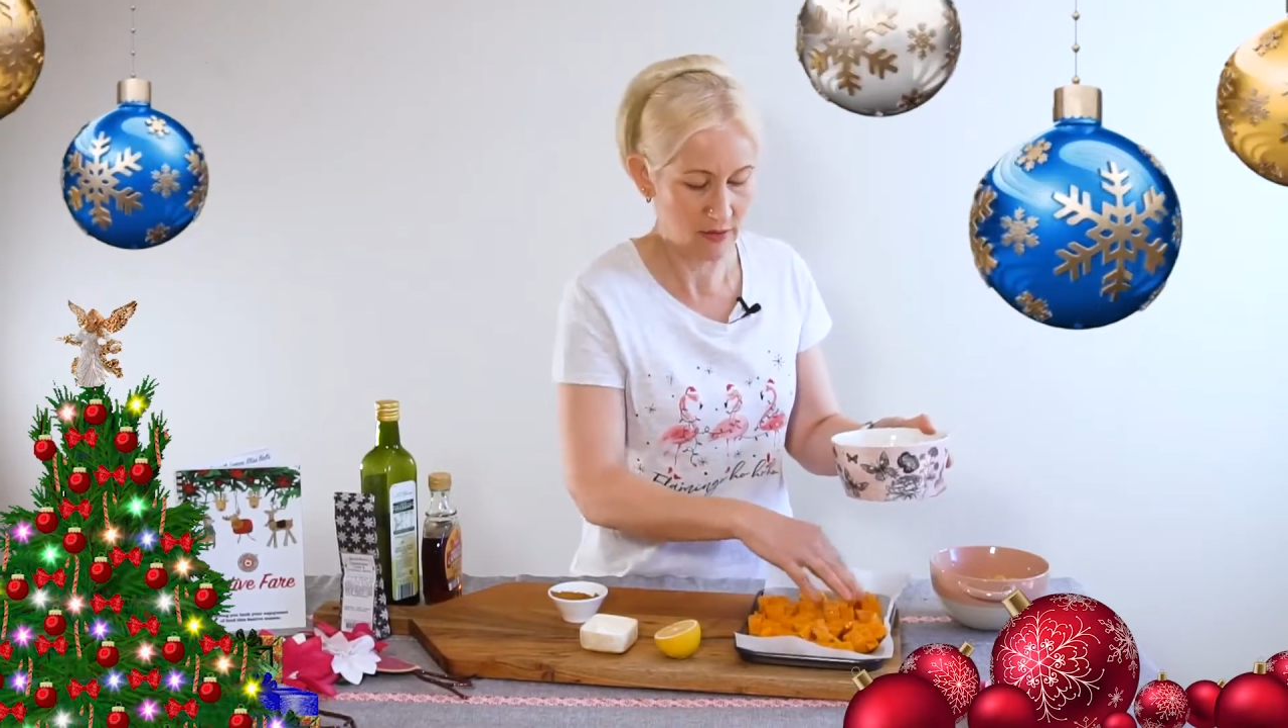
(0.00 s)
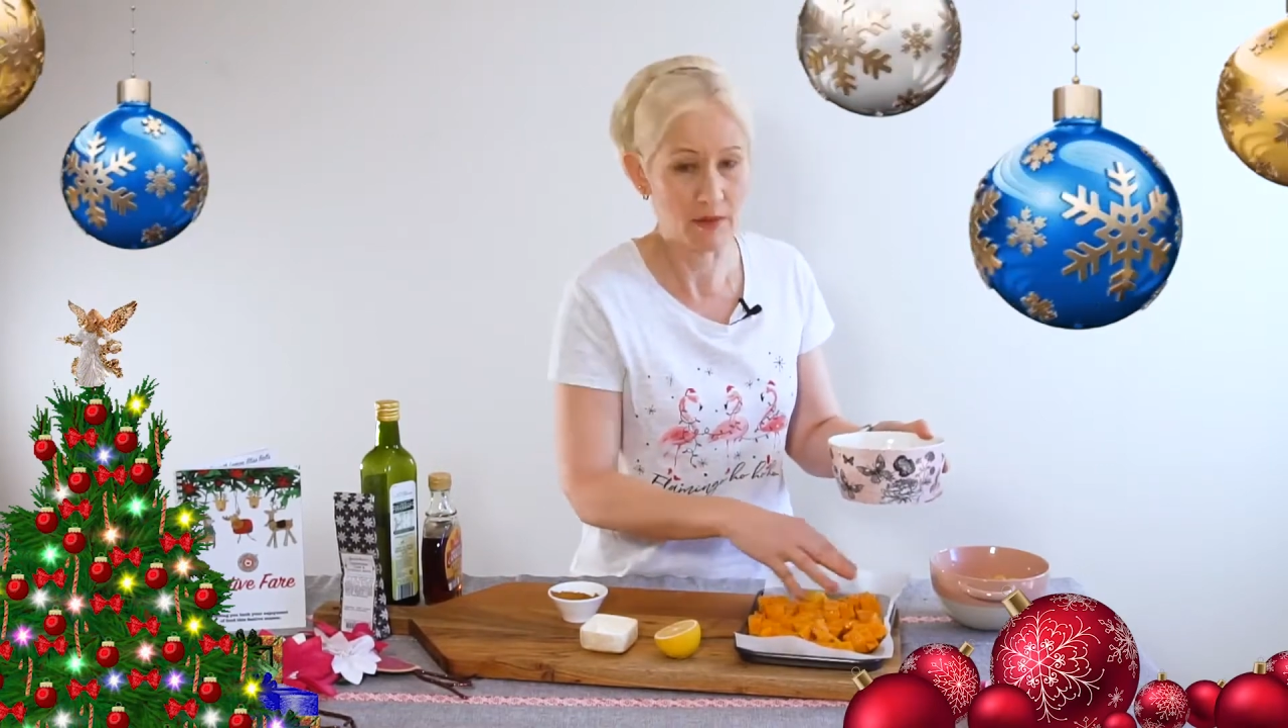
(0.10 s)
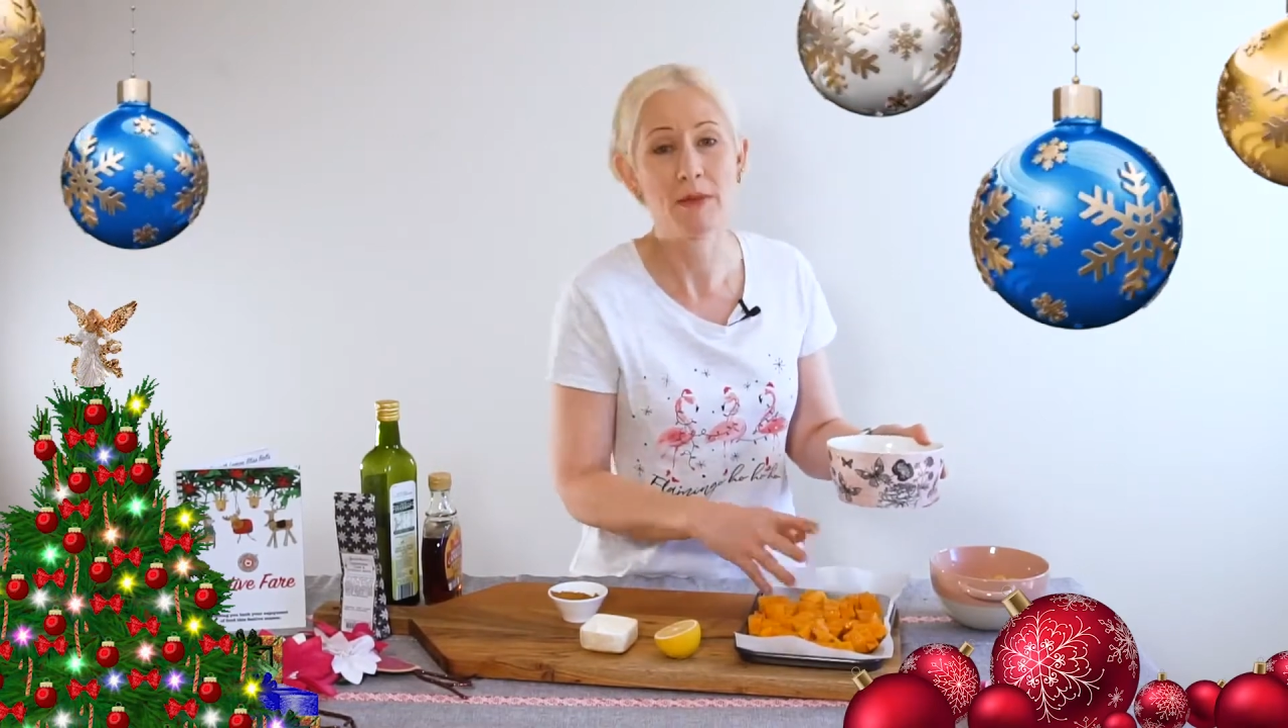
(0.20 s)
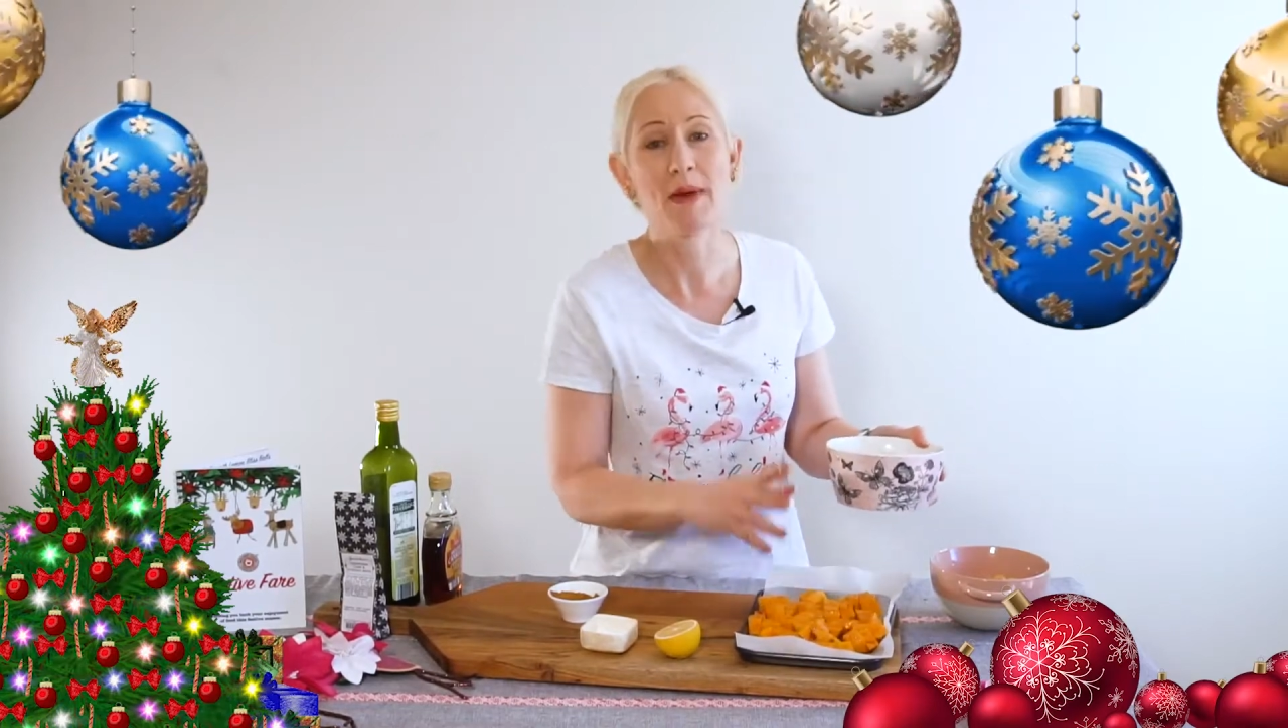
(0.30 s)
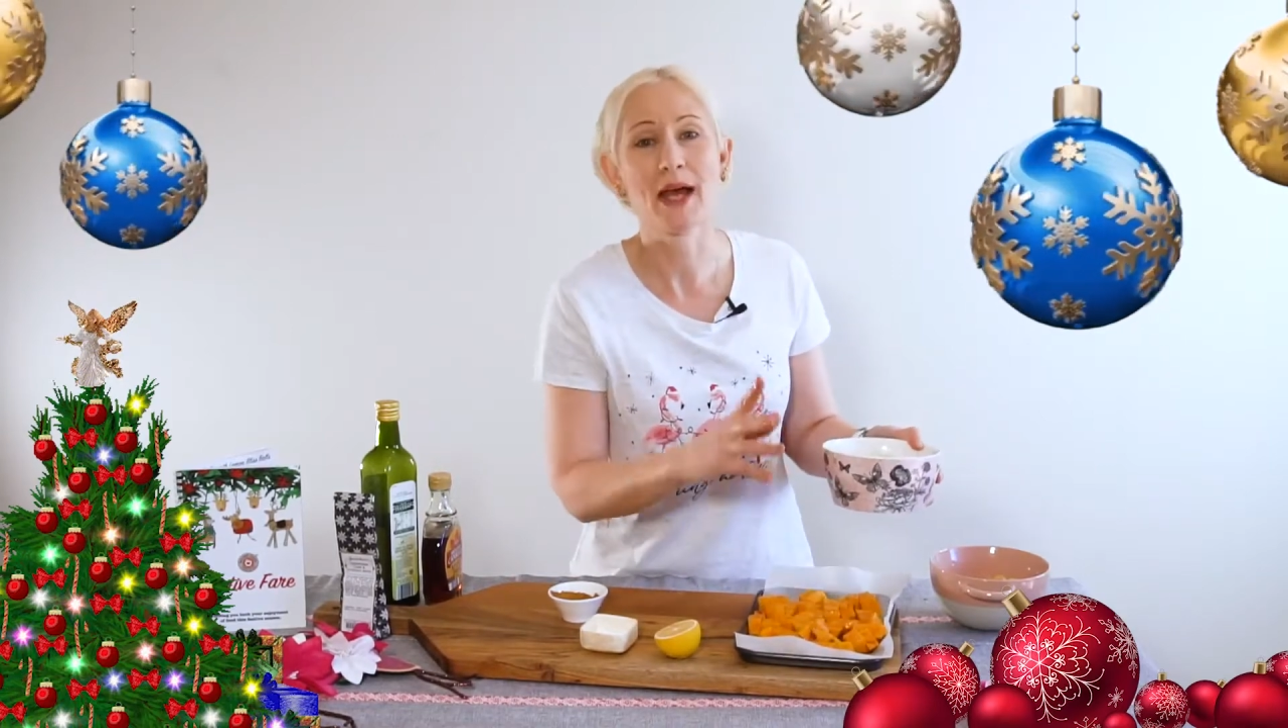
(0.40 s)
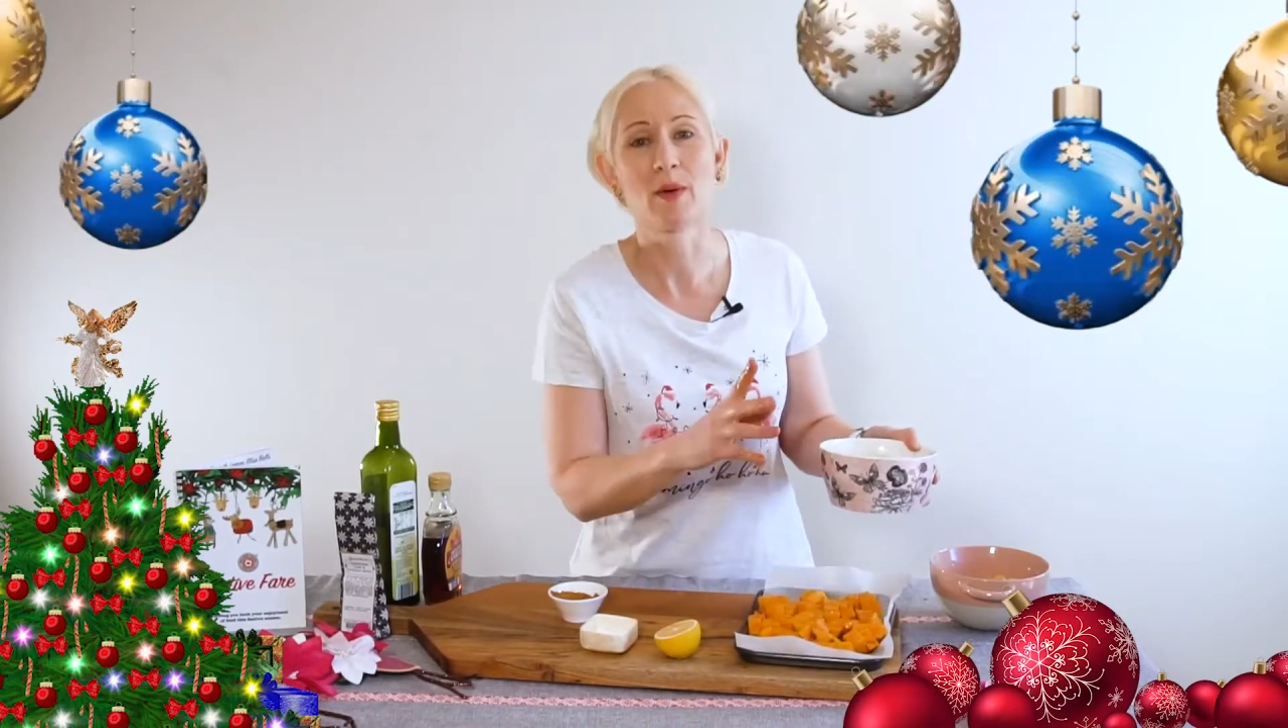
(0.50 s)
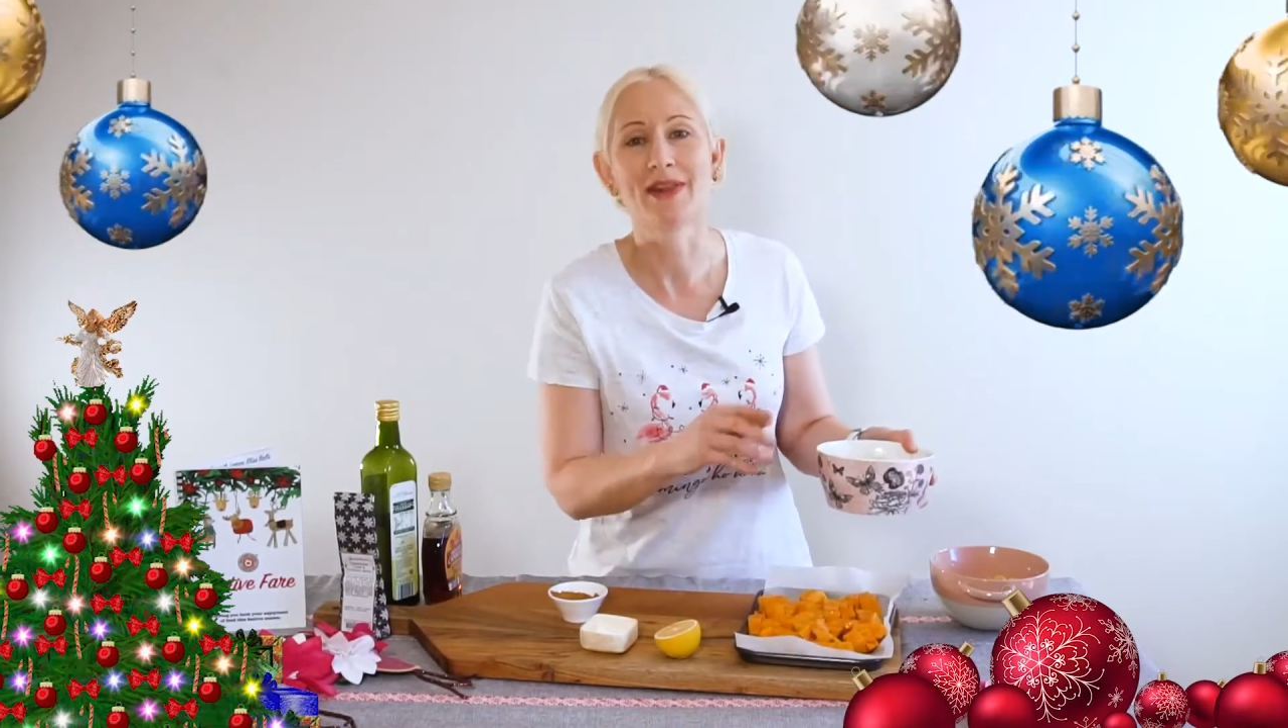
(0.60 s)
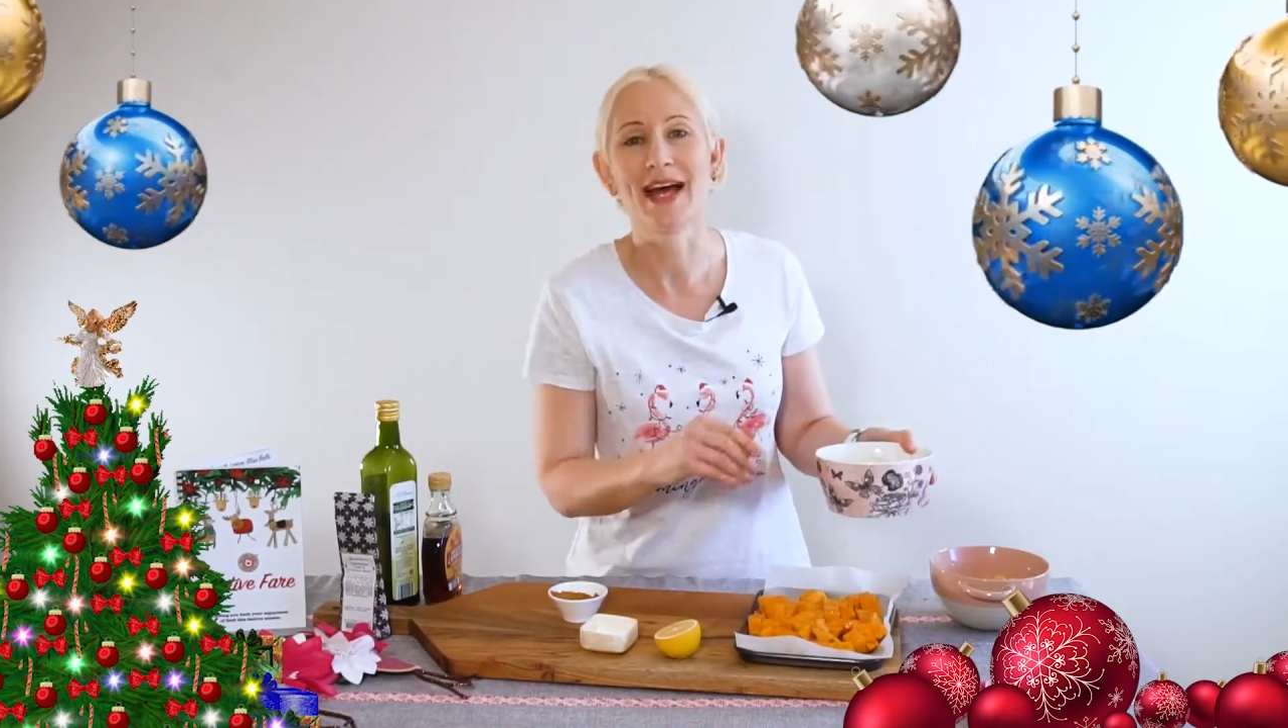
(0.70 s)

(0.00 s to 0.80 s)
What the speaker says: we'll be back when